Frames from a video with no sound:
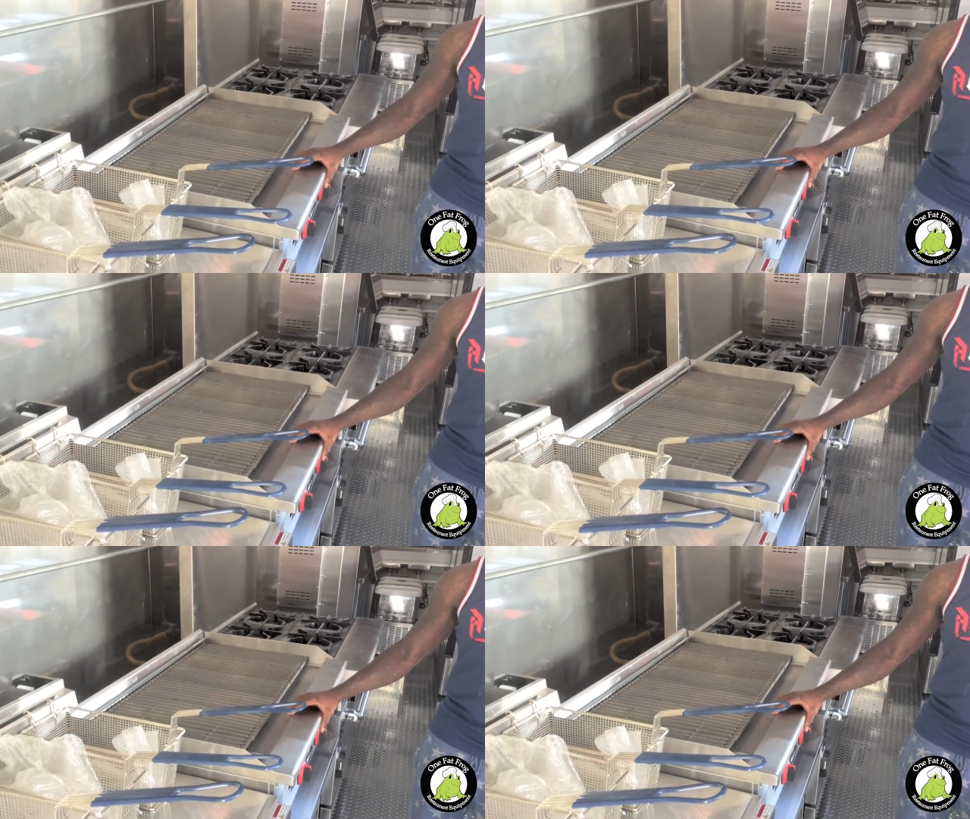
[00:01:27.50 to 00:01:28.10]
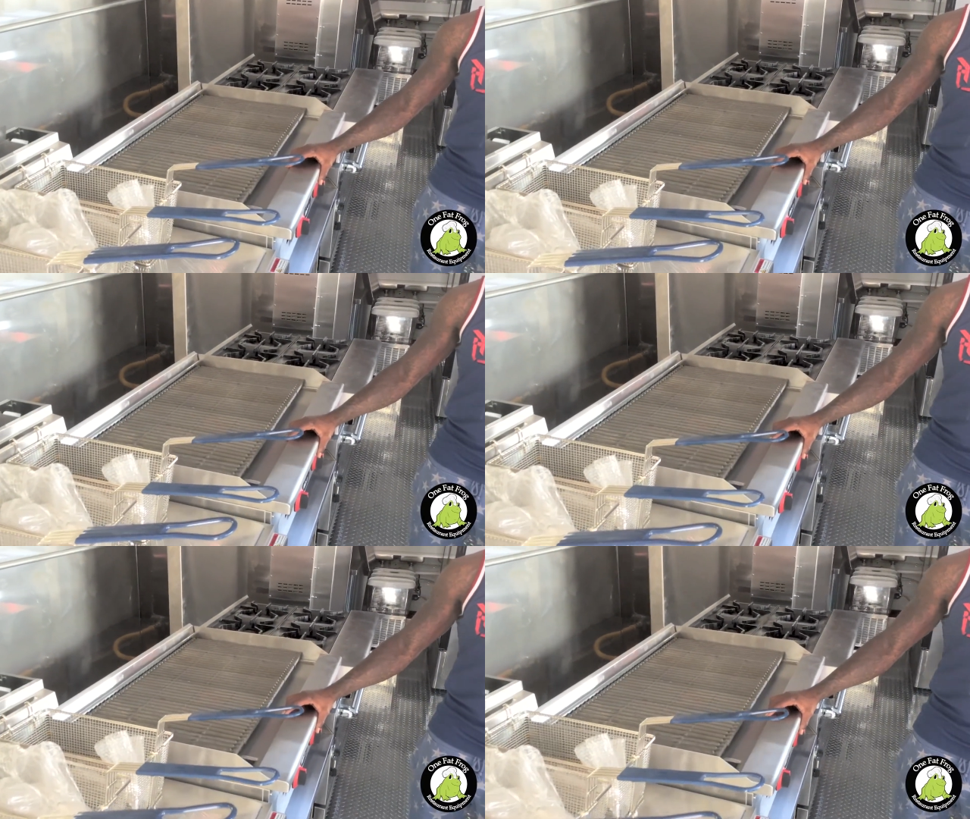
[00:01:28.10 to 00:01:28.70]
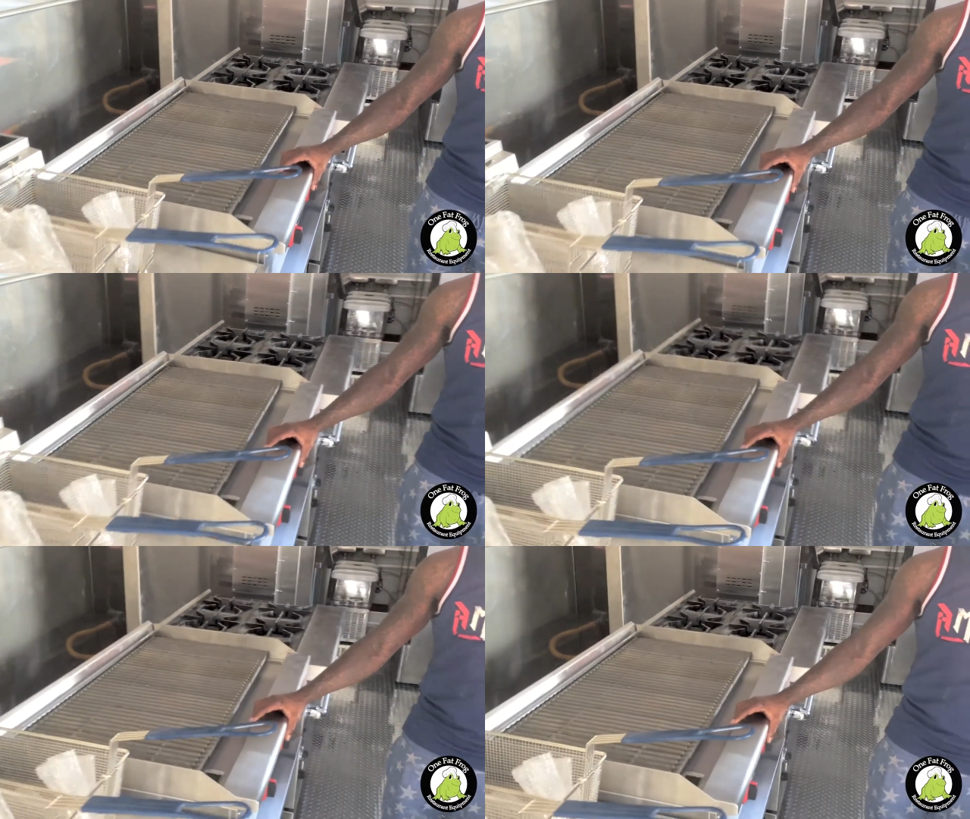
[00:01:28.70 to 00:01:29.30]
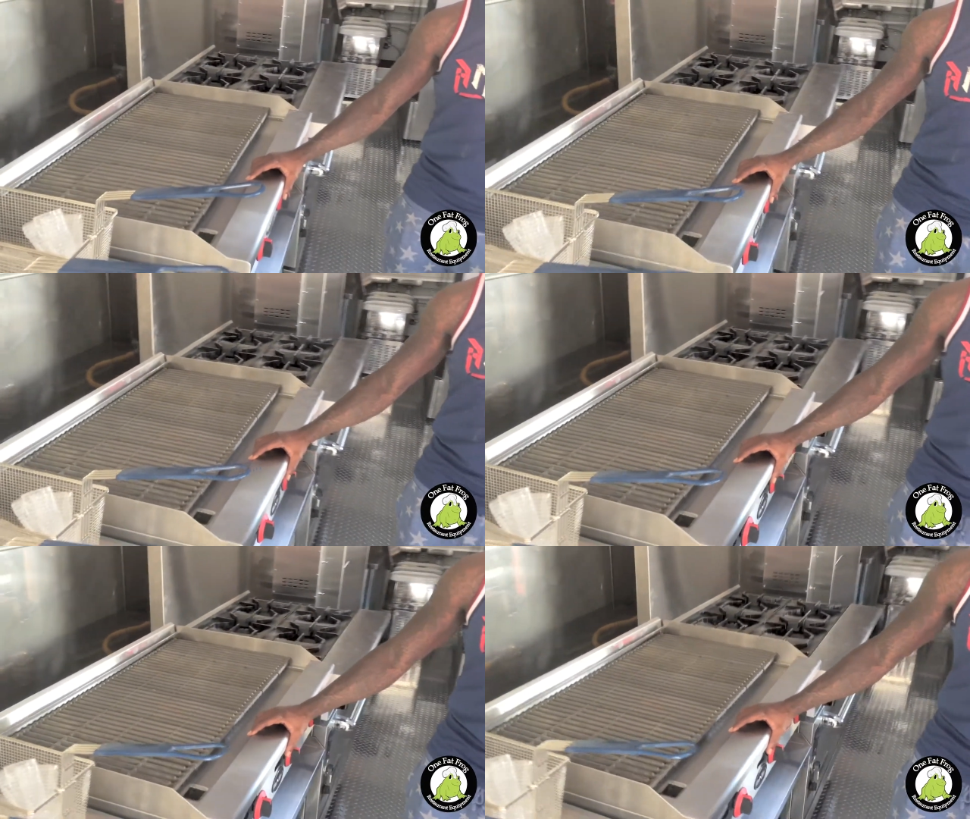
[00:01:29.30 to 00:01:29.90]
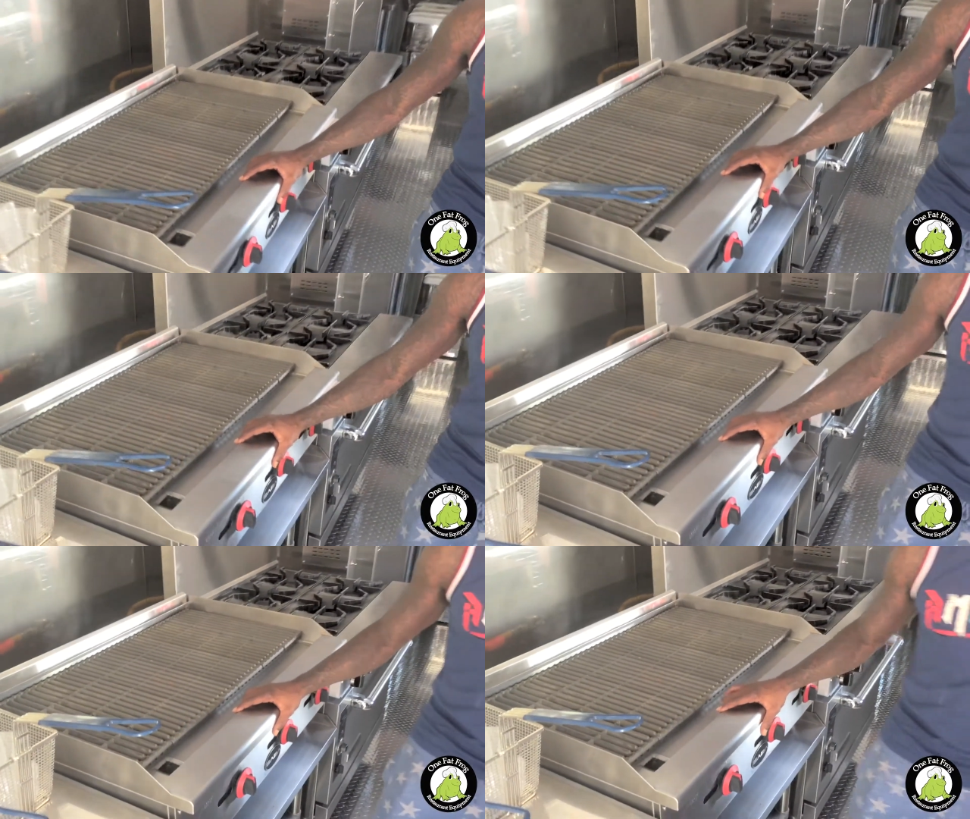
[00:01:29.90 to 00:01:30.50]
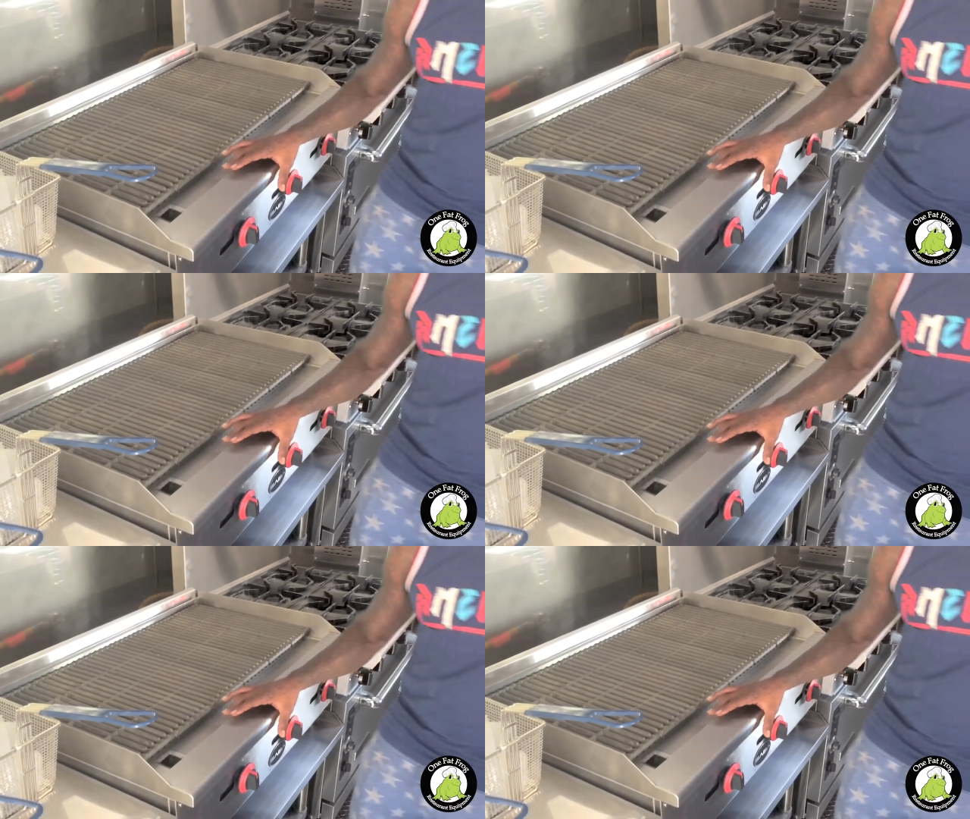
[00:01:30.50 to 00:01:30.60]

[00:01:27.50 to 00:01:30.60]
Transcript: No face is visible, so there are no lips to read.